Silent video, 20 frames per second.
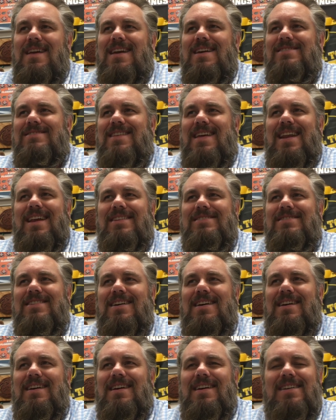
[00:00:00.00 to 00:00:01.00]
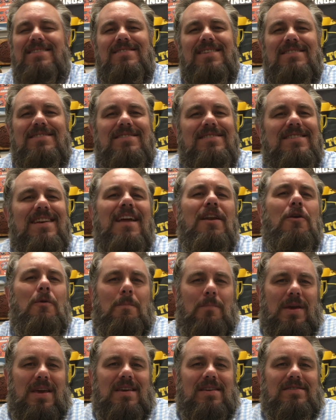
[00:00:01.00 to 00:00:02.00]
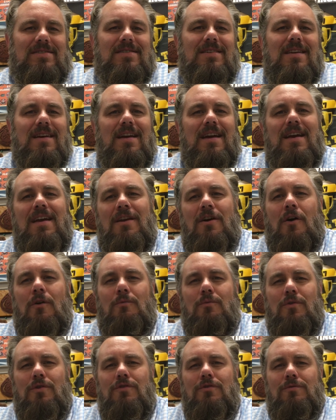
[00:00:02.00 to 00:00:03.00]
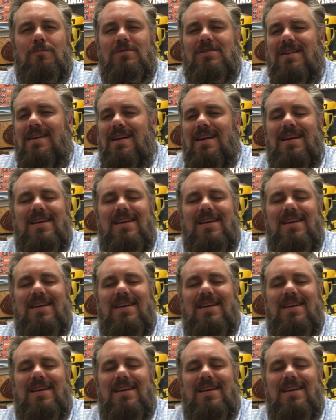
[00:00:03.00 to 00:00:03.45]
is that it's a centerpiece in our rooms.